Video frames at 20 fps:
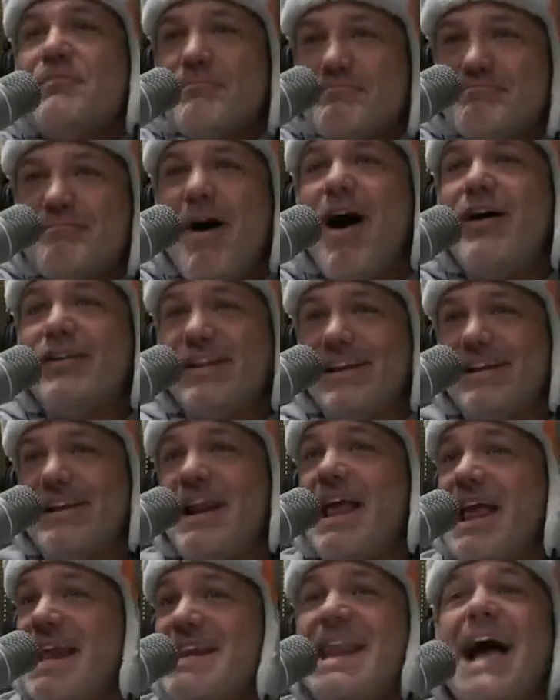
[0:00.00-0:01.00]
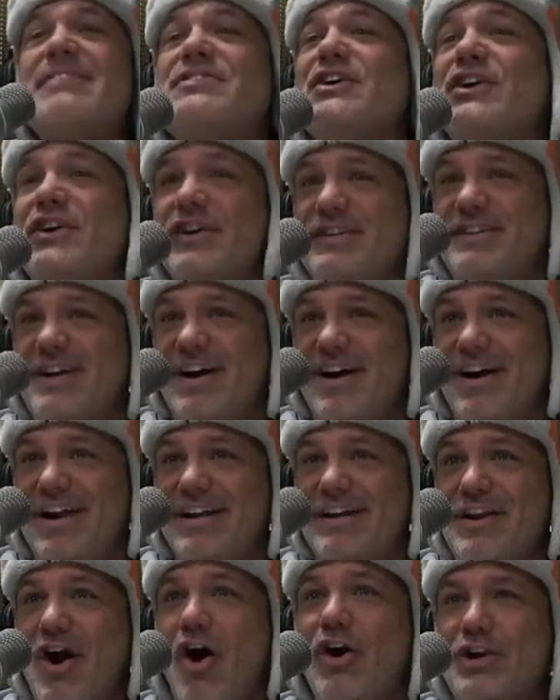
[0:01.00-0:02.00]
mullet, and not the good
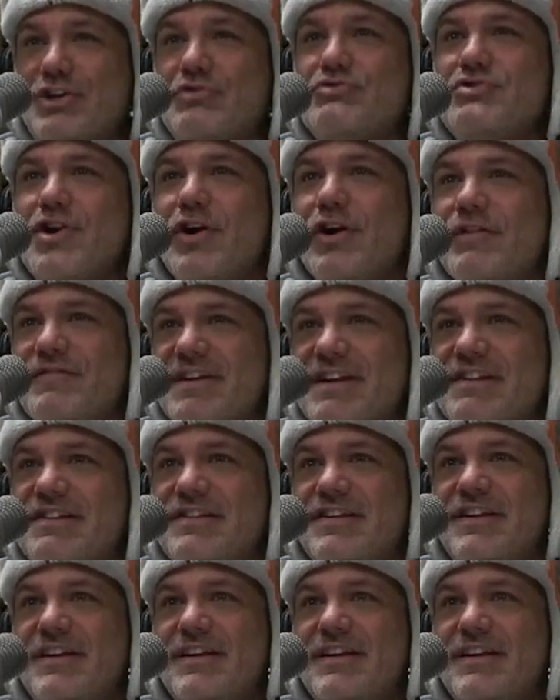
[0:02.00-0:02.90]
kind. Are you nervous?